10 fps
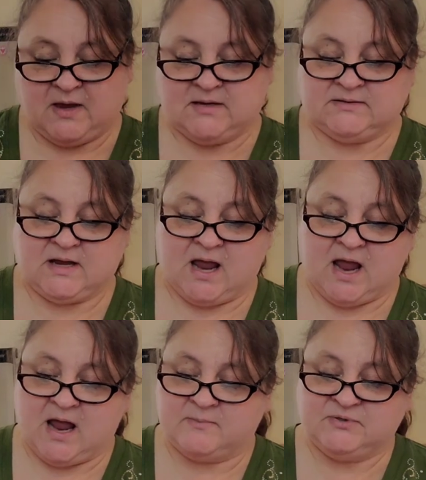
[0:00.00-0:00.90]
is
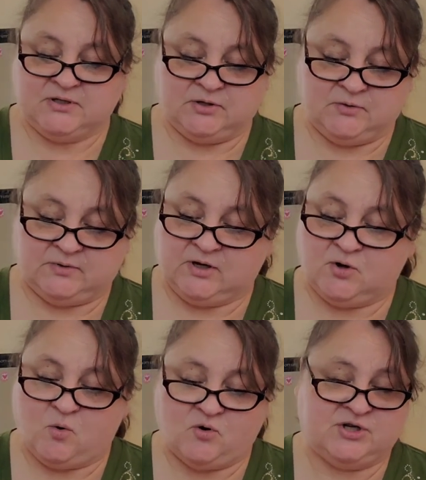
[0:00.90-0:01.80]
absolutely
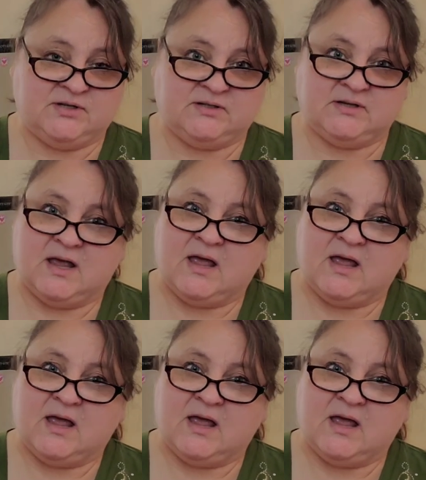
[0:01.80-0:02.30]
gorgeous.